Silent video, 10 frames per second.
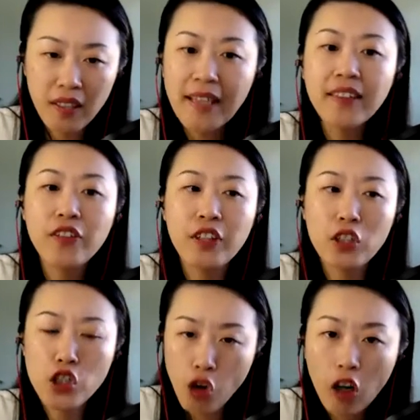anything
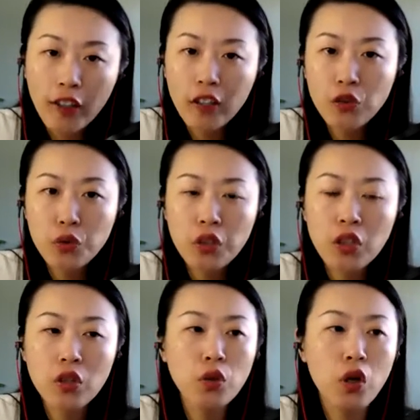shocking to
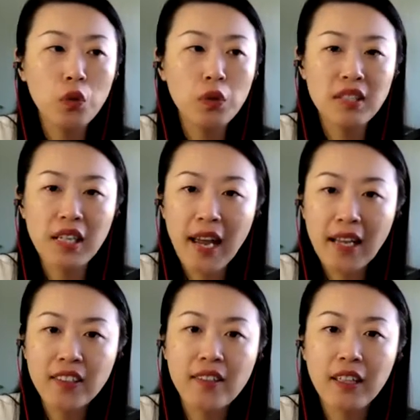you, or was there
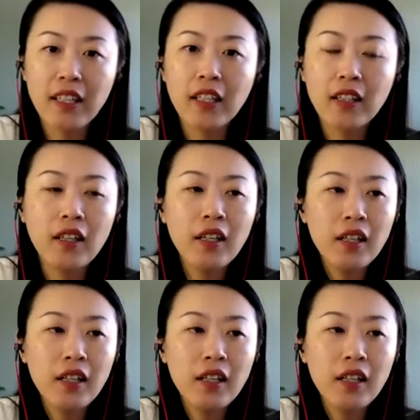anything